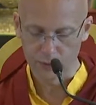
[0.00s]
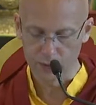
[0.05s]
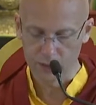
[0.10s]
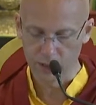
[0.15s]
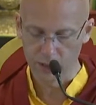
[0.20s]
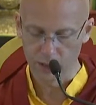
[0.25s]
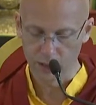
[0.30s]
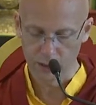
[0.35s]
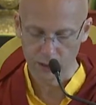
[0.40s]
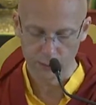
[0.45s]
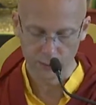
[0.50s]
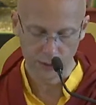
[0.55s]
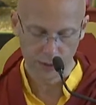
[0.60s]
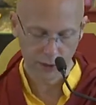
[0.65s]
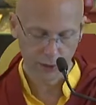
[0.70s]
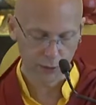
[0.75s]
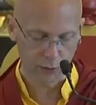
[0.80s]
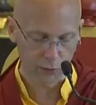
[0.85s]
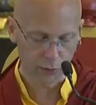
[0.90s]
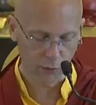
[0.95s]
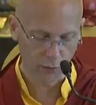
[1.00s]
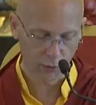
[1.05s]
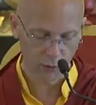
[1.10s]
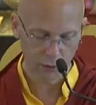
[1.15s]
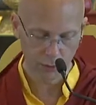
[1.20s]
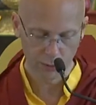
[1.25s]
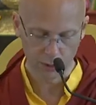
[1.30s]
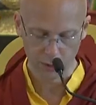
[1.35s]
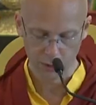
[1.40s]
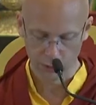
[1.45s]
attaining the mind's
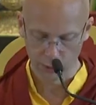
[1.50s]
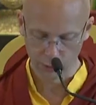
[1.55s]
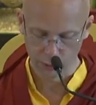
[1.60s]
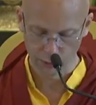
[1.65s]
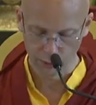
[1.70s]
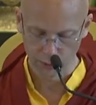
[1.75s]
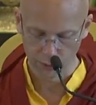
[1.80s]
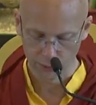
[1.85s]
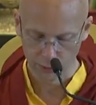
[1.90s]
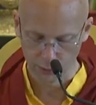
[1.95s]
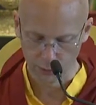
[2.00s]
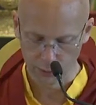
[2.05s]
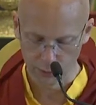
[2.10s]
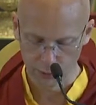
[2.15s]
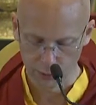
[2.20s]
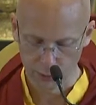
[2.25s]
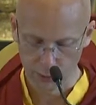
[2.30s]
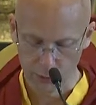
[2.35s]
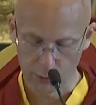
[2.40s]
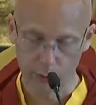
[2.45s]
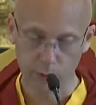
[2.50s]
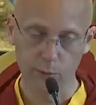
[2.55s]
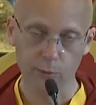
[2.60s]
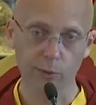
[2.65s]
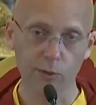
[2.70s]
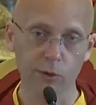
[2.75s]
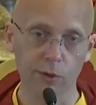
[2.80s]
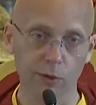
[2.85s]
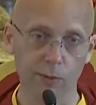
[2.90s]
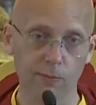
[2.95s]
ornament and so forth, is
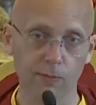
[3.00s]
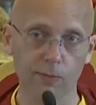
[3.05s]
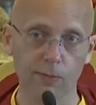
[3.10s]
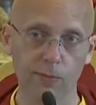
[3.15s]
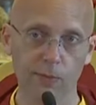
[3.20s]
supreme.